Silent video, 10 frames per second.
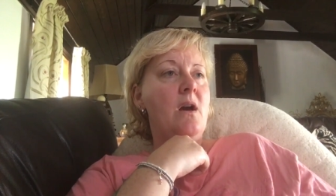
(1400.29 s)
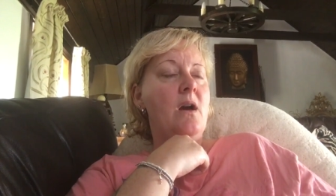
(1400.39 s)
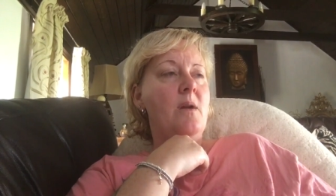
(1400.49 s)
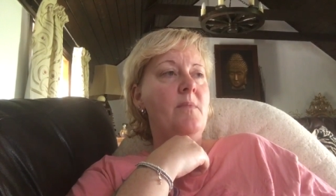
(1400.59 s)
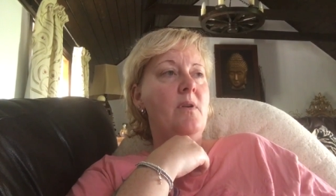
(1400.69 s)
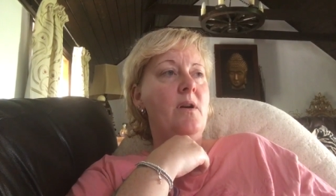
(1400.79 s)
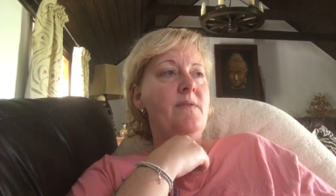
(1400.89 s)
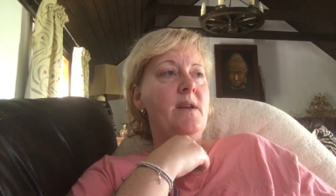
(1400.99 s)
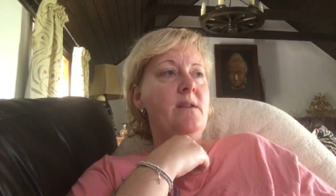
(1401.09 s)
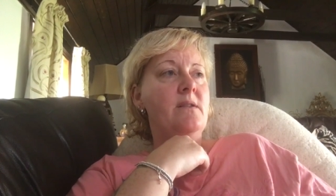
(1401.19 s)
And
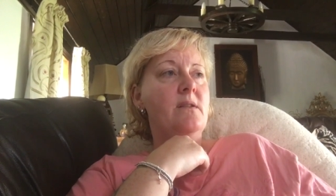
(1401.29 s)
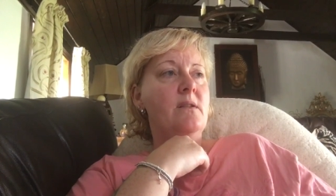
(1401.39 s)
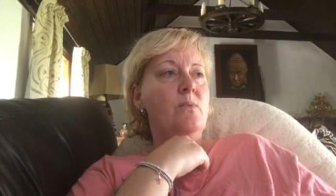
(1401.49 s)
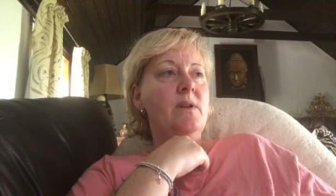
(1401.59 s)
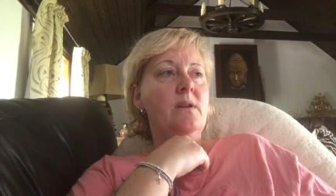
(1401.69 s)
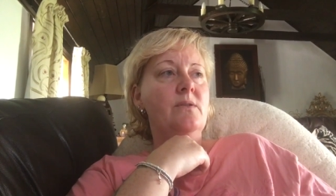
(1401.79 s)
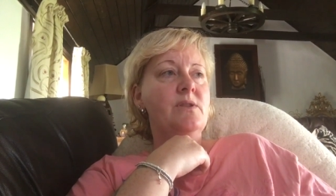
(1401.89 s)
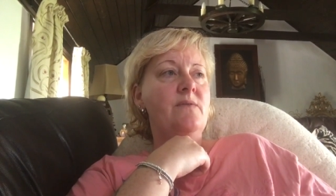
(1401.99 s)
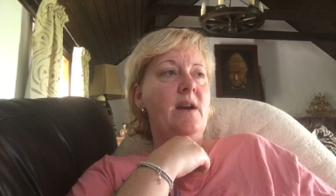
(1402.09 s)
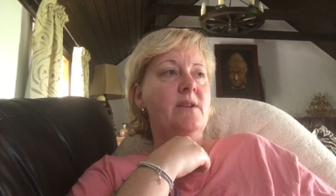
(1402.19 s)
then when I
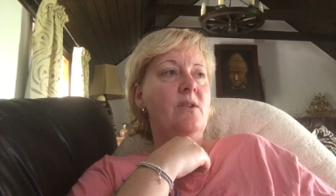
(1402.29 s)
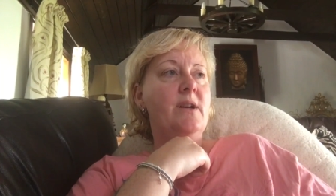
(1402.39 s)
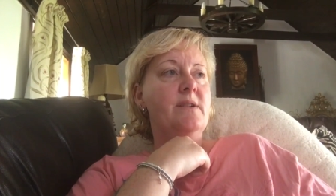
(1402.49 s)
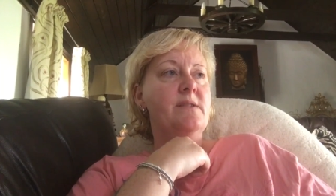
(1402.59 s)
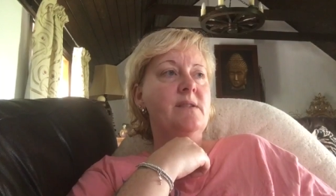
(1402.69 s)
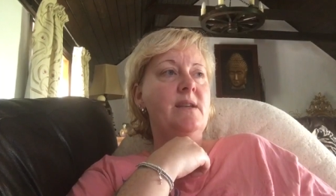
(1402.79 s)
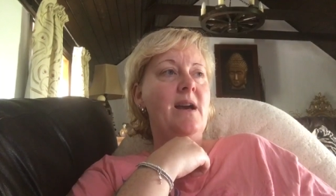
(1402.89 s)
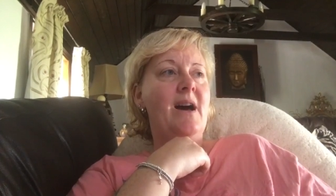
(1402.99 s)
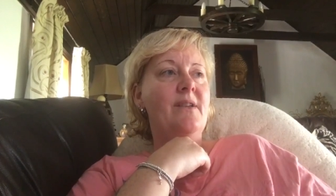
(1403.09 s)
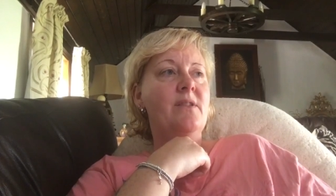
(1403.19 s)
looked around, I could see
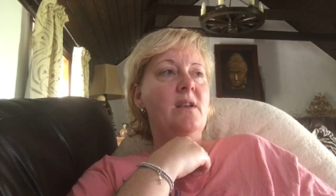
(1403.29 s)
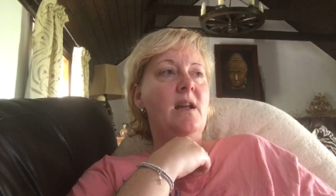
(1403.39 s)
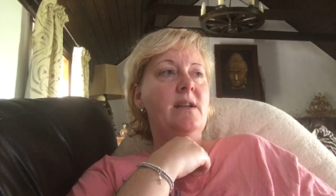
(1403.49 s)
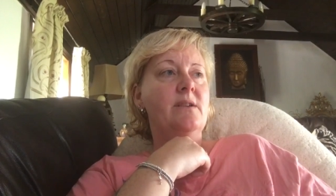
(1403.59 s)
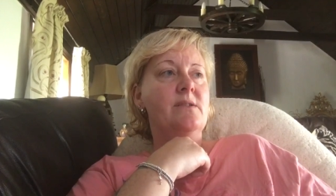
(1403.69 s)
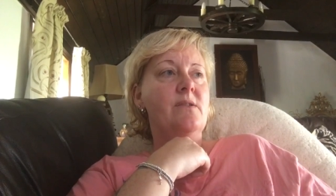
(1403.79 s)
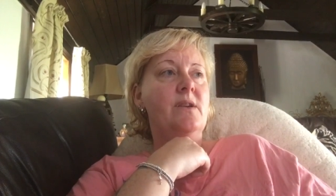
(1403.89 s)
other layers.